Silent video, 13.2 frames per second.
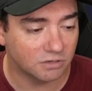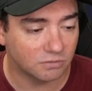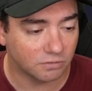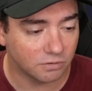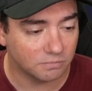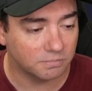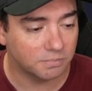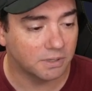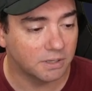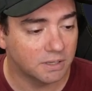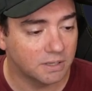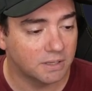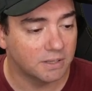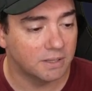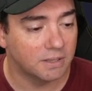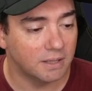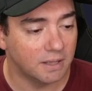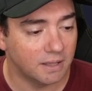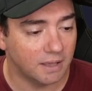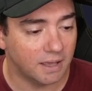group
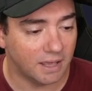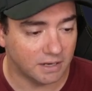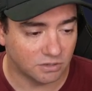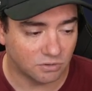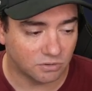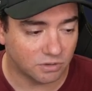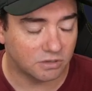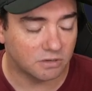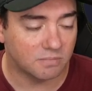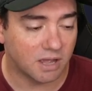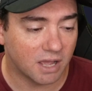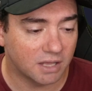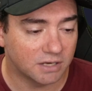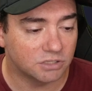and an auto command